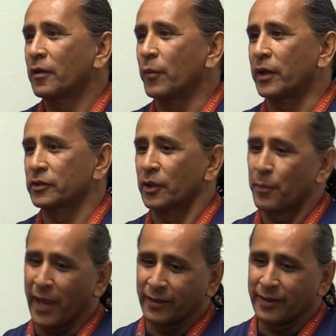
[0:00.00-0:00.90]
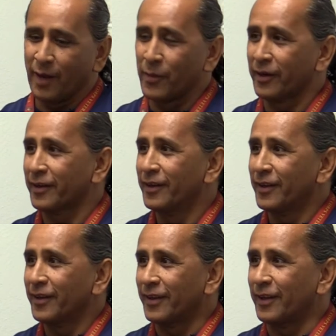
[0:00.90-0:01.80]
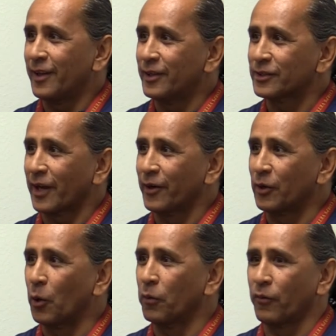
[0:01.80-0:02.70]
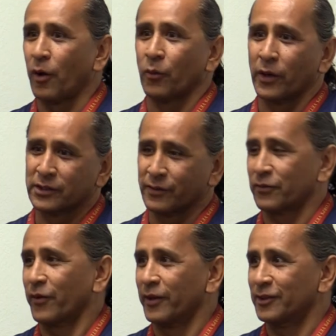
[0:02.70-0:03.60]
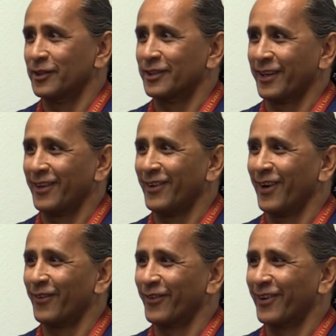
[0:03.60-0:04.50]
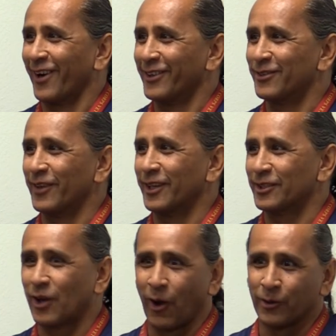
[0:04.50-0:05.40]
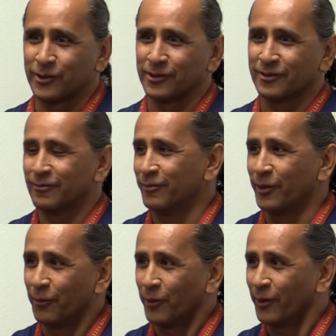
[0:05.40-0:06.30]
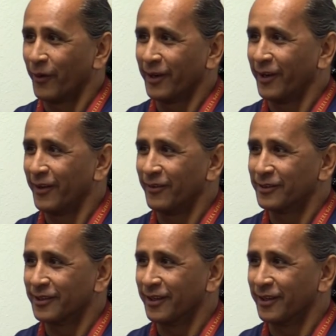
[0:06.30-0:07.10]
because of the pandemic, he decided to go with all the rest of his friends and just take a year off from college. Nice. Because college is really weird right now, he was